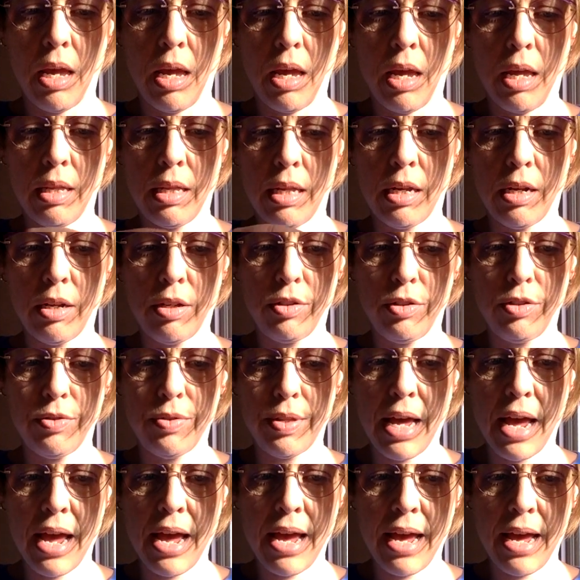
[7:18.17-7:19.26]
And then I'll do
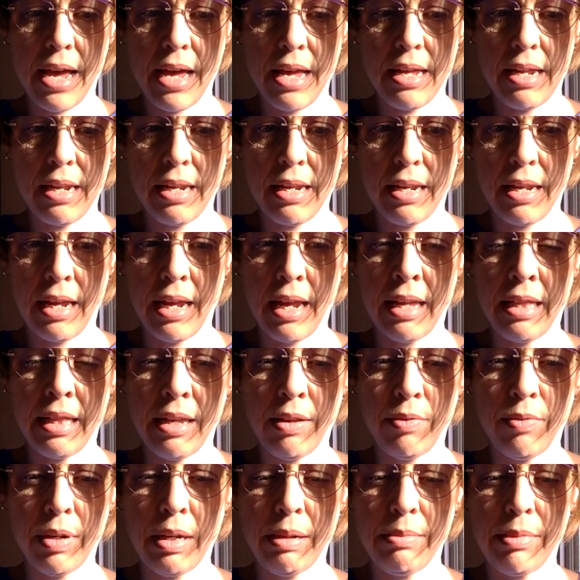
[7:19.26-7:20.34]
that. And
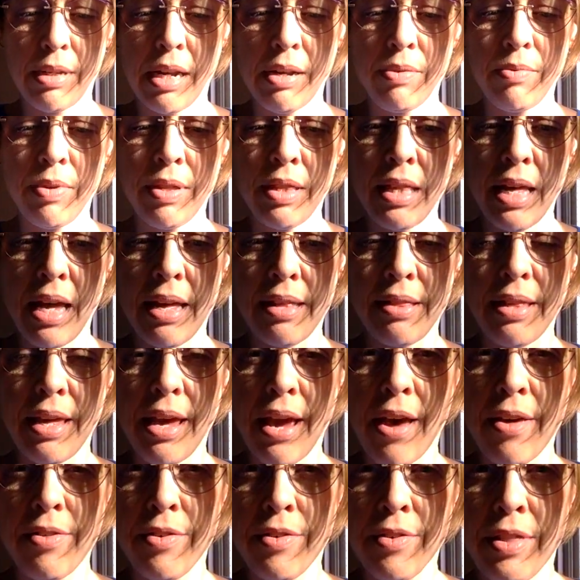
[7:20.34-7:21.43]
then when I'm done with that, the
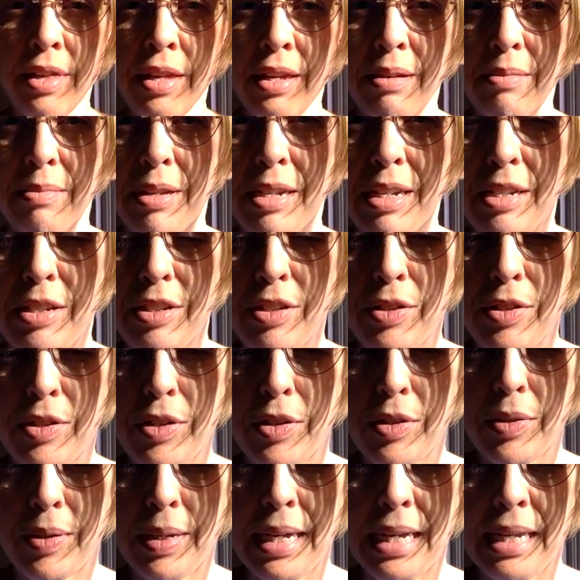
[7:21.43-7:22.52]
other thing I'm going to
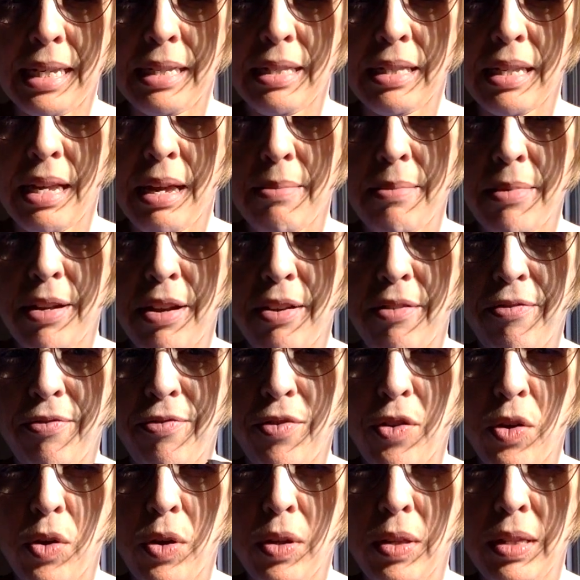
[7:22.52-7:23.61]
do is I'm going to
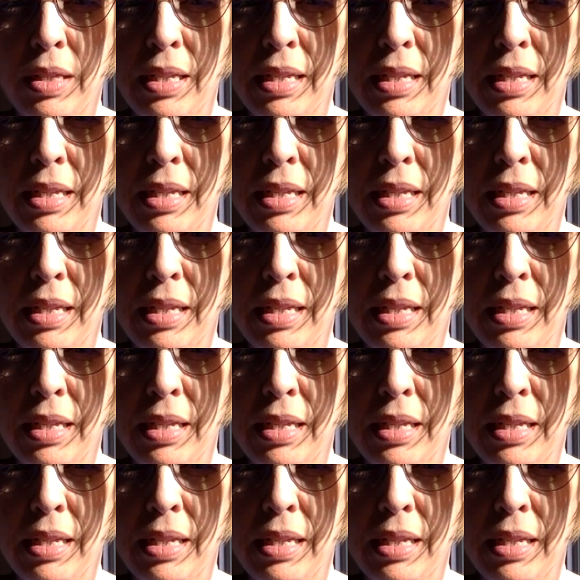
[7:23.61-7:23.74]
fold